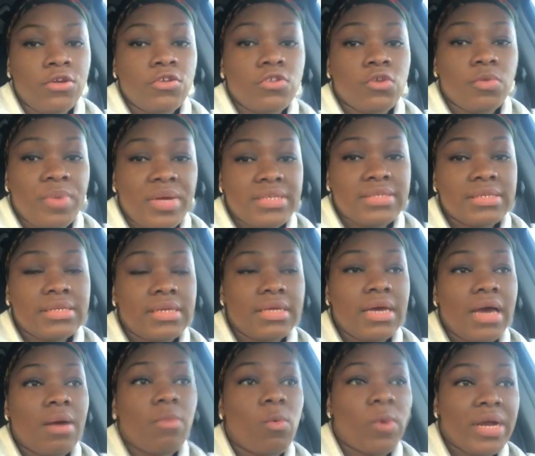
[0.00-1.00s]
So
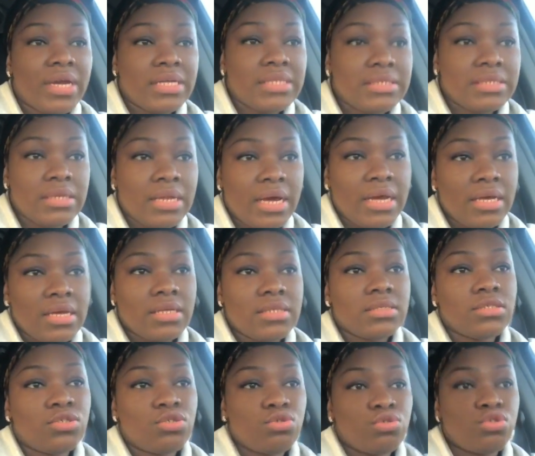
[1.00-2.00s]
basically I'm working tonight
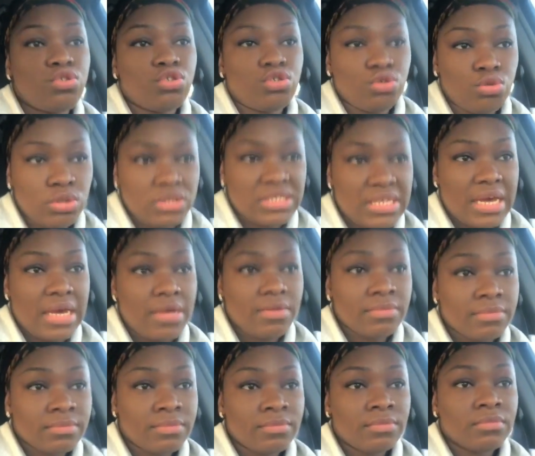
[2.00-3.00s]
into Tuesday,
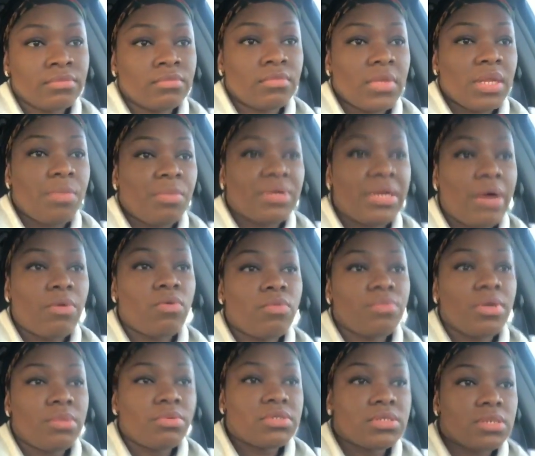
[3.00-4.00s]
but I
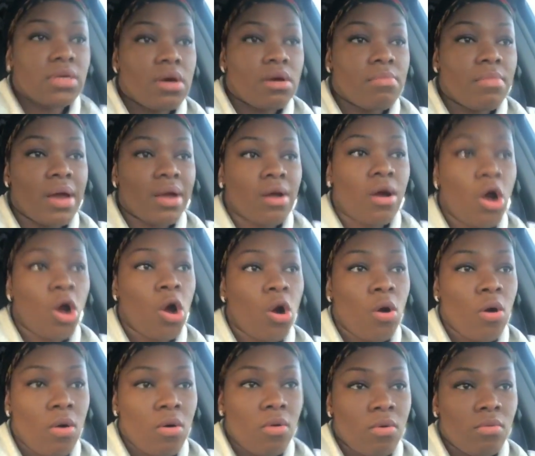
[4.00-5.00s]
won't be able to come back
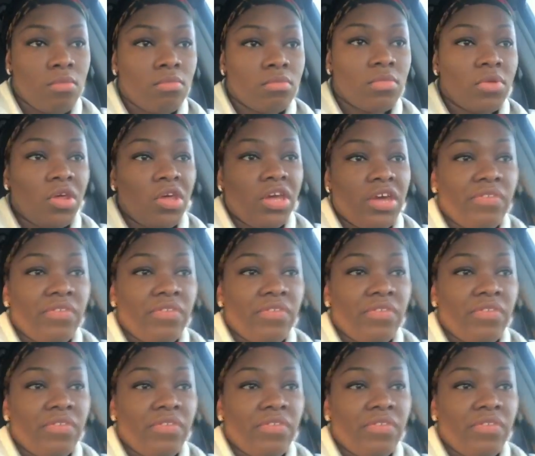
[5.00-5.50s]
home.